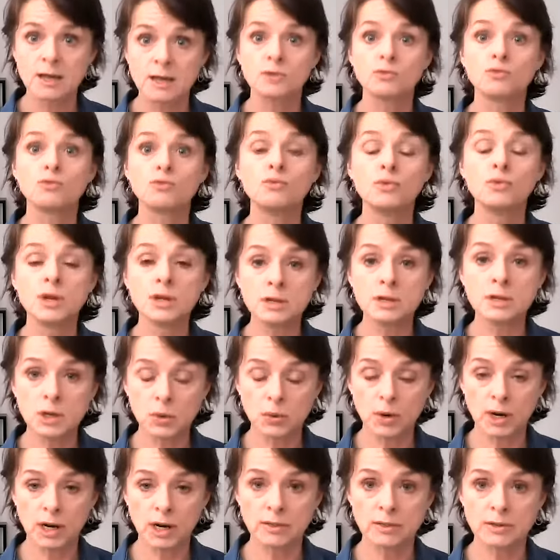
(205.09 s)
Really
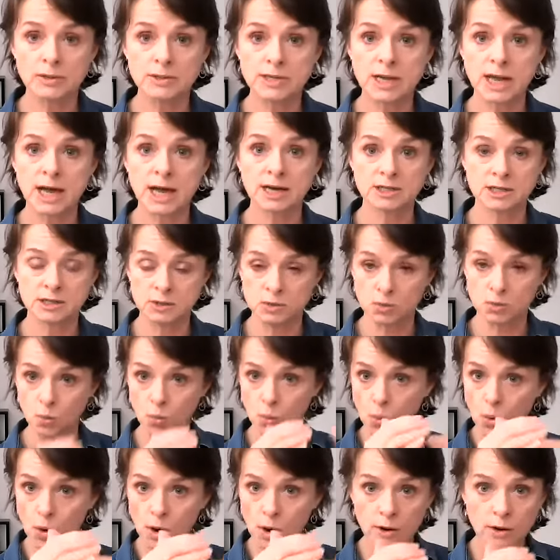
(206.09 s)
creating those actions,
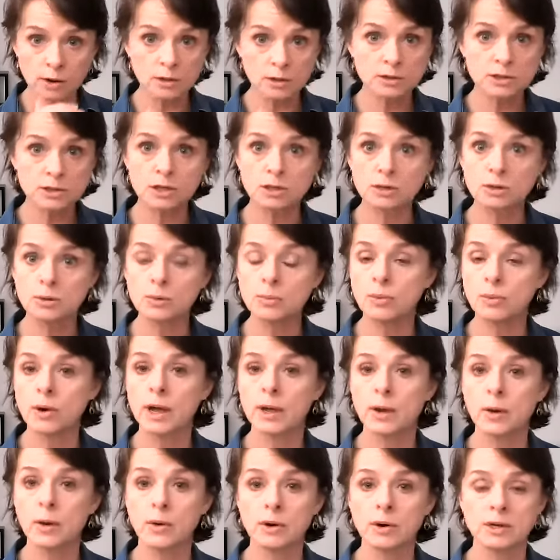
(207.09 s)
one or two
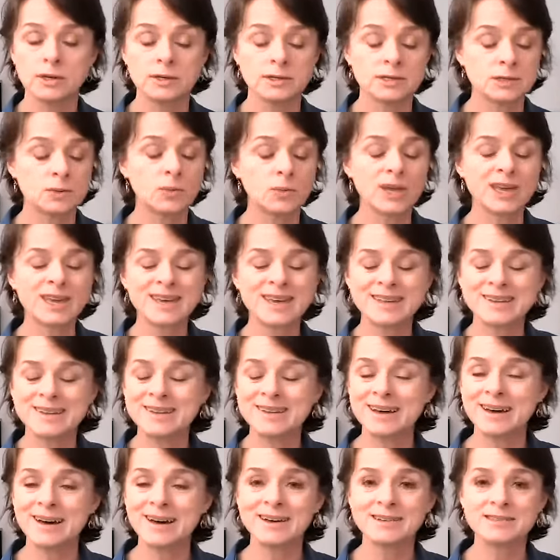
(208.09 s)
priorities. We
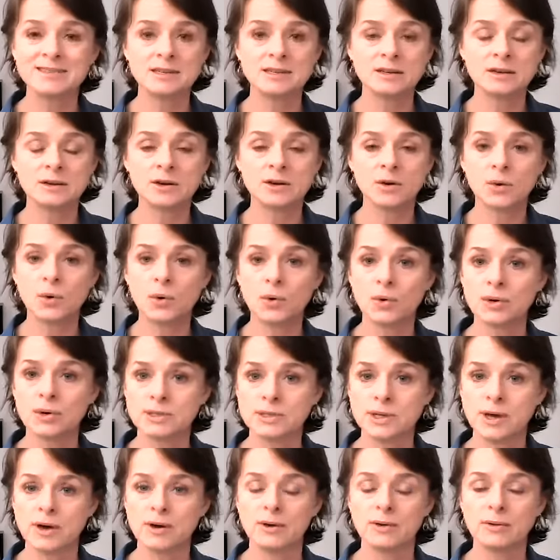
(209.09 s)
cannot go
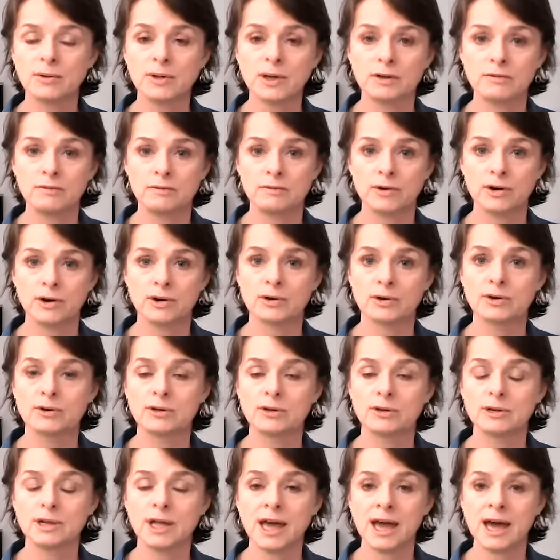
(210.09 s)
horizontal and
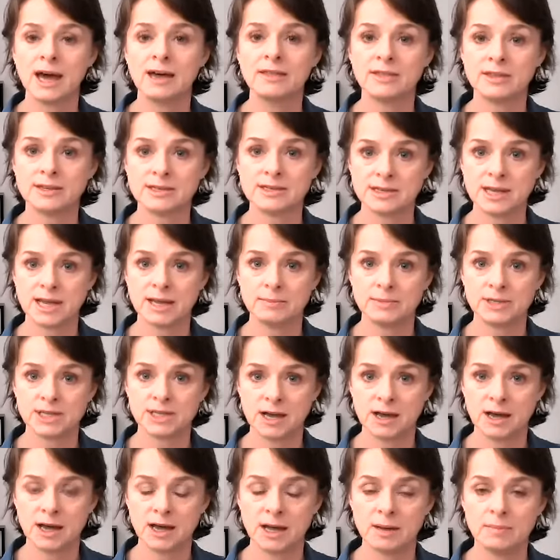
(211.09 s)
vertical at the same
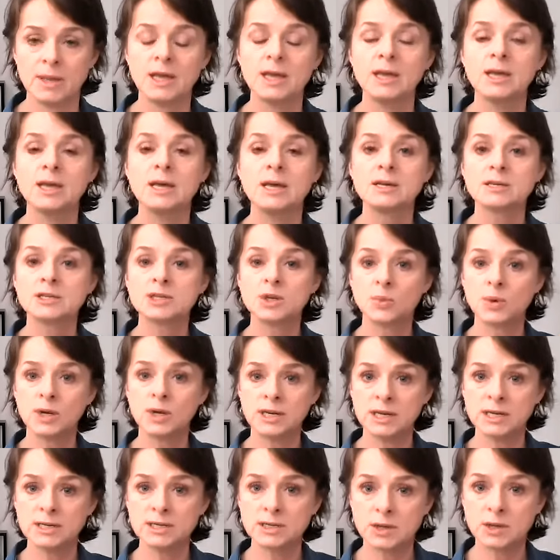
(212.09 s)
time. So we
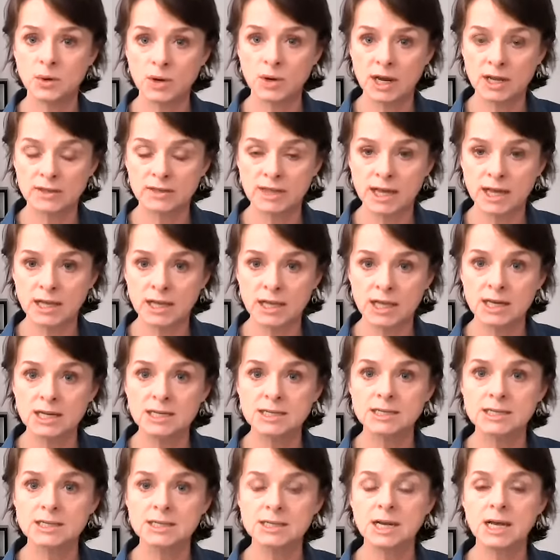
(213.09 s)
need to create that
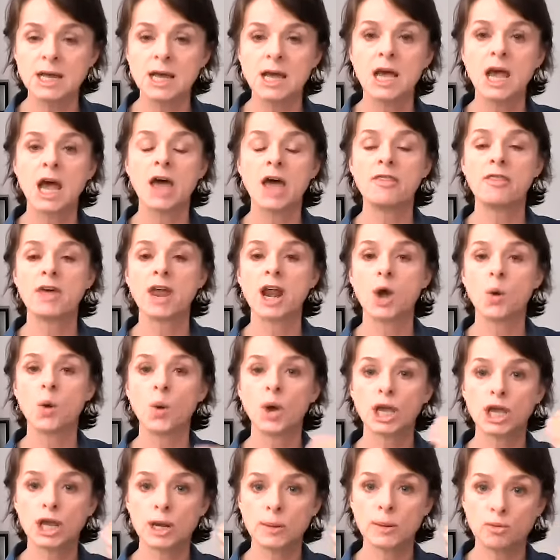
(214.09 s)
list, and then I
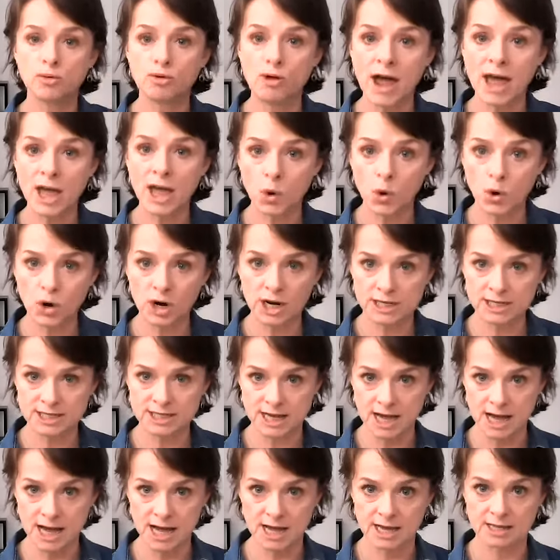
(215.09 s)
want you to
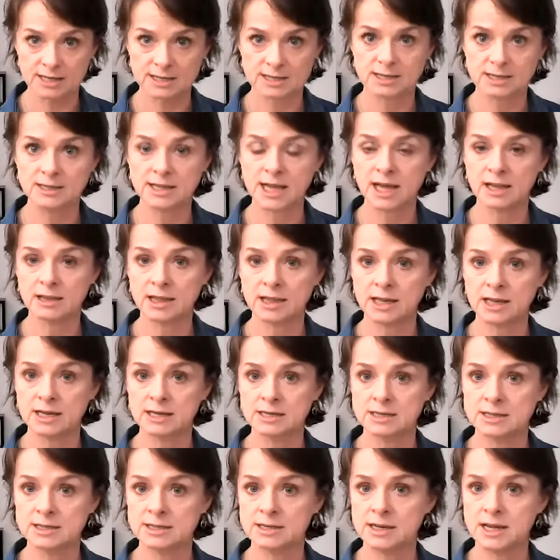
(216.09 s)
prioritize that
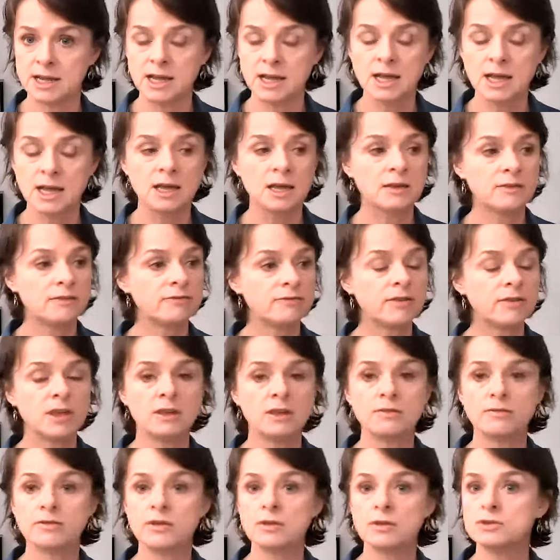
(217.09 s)
list.
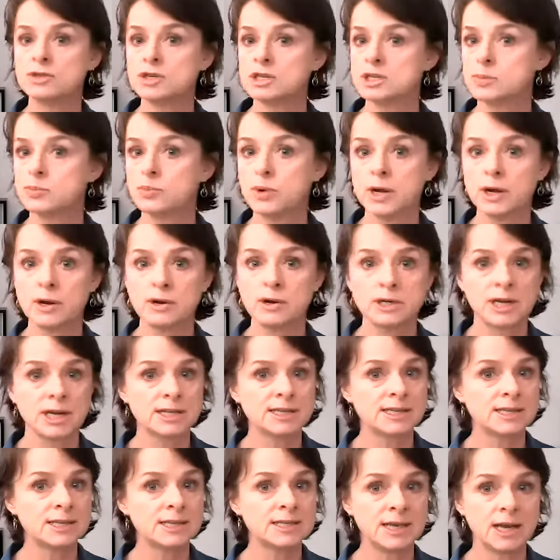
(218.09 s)
If you just
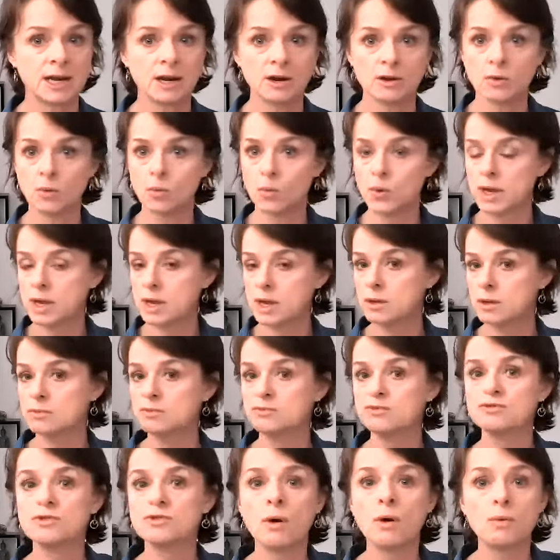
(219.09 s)
prioritize the day or the week, you
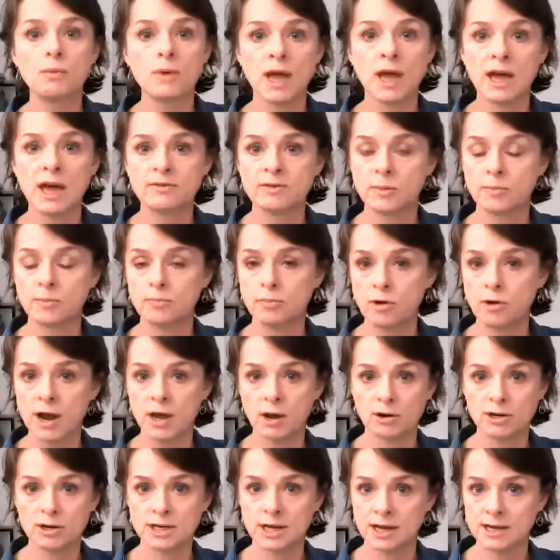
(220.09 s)
don't have to
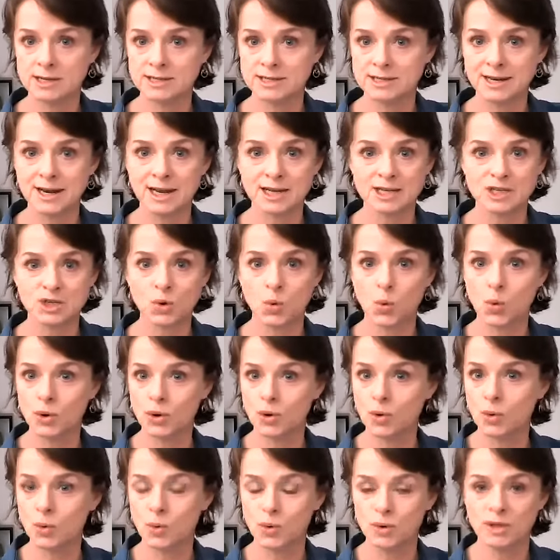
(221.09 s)
prioritize the next
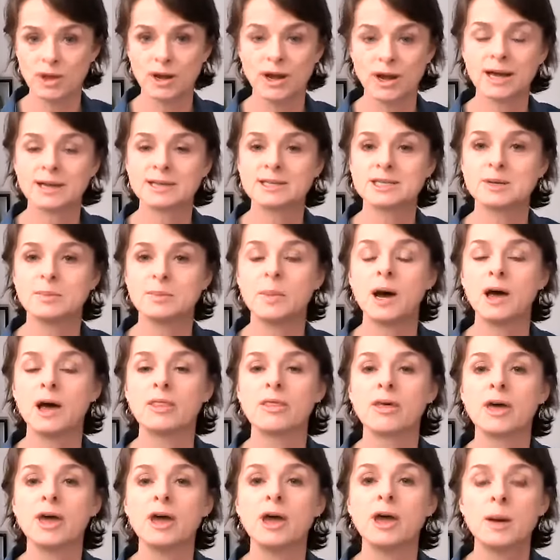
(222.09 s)
quarter or the next
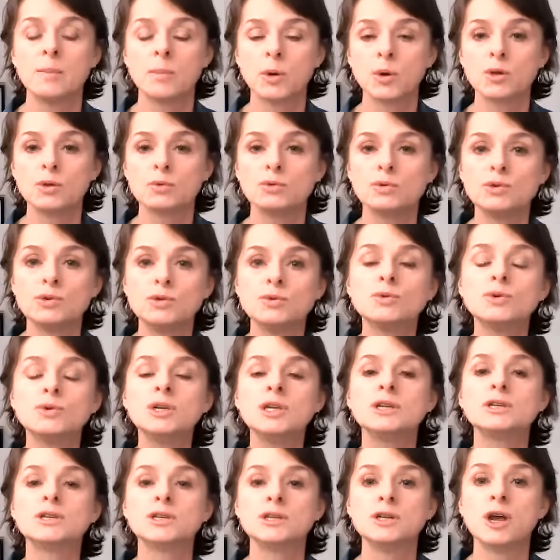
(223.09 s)
month, but you do
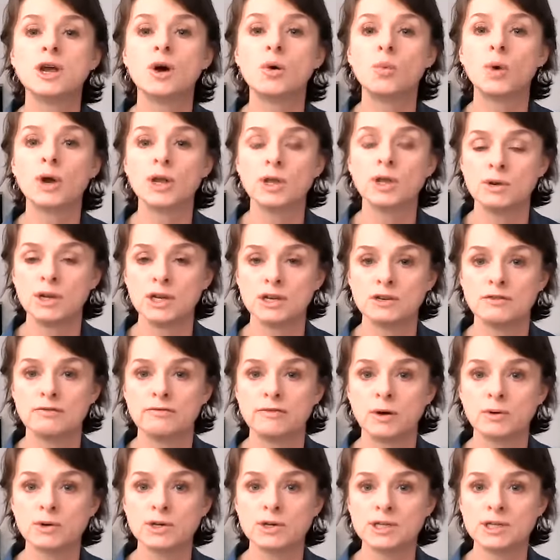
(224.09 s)
need to know what you need to
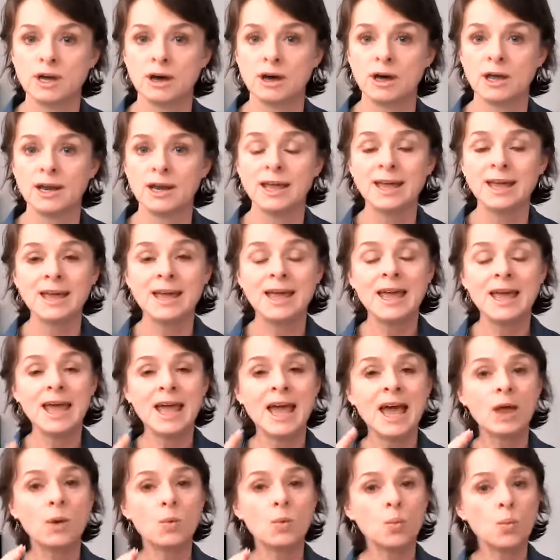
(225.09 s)
focus on.
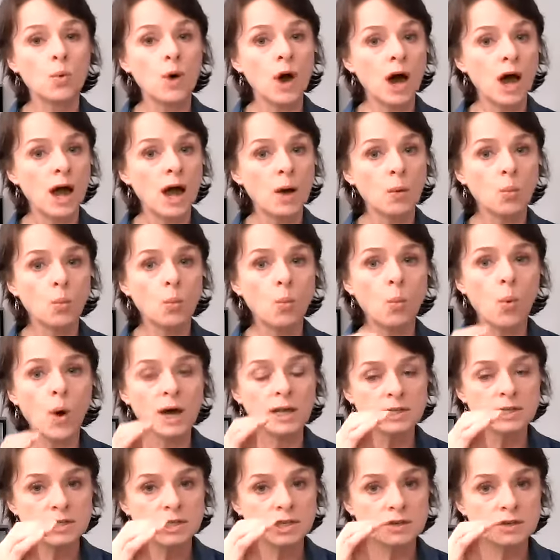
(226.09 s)
And
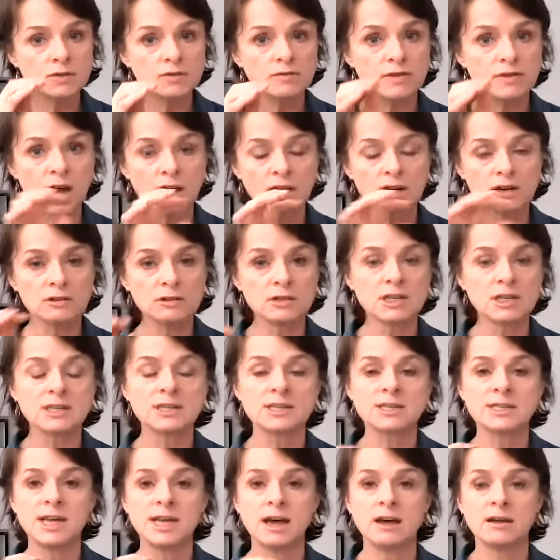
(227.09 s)
once you've got your
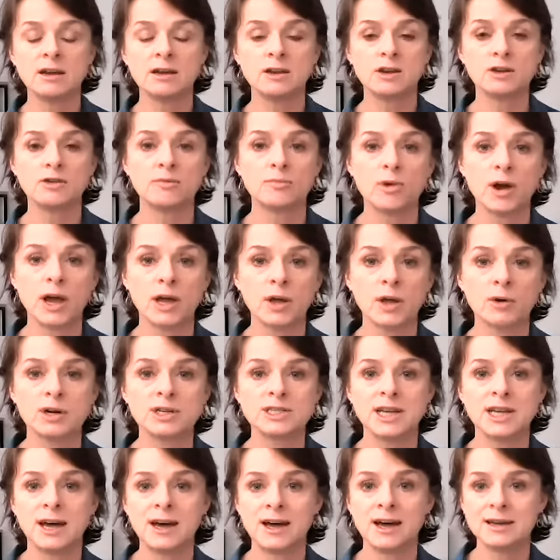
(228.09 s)
list down and you've
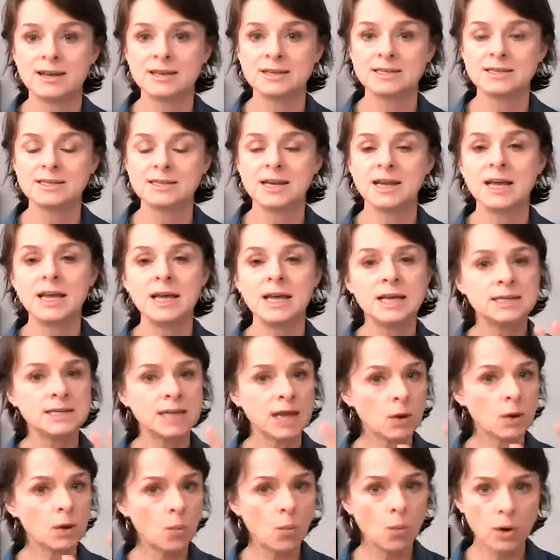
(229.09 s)
prioritized,
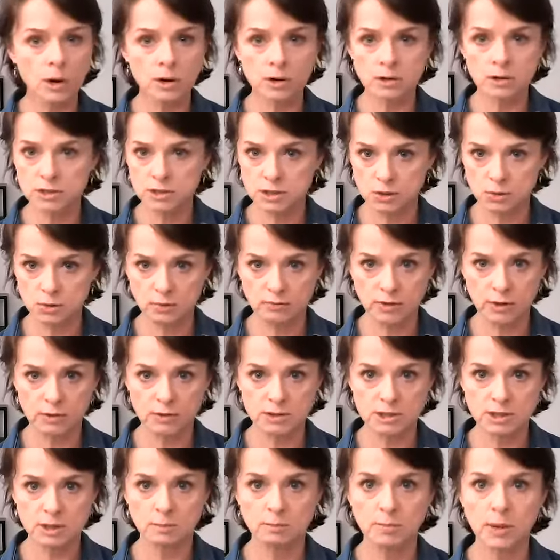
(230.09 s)
take one or two of
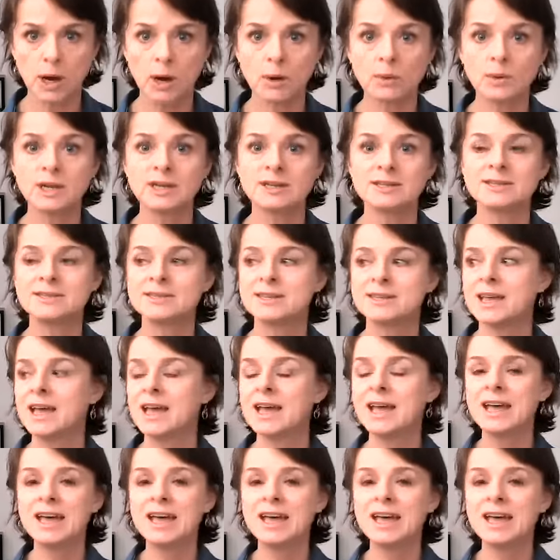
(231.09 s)
those components.